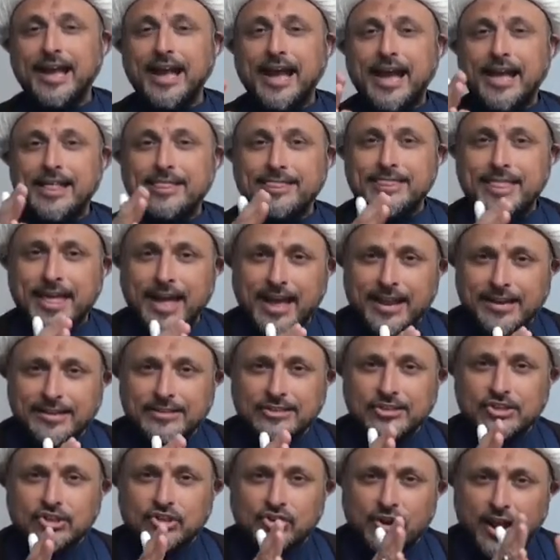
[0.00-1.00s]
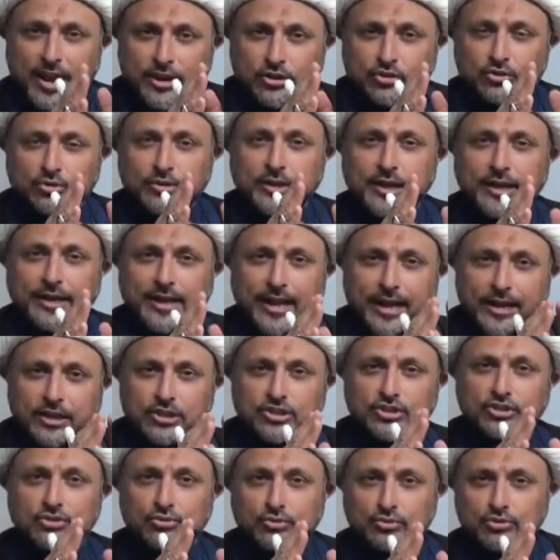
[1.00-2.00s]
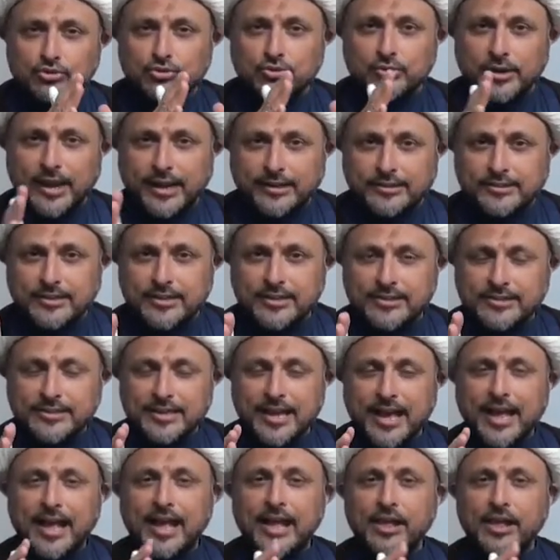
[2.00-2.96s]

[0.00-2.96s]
And then try to connect 2 letters,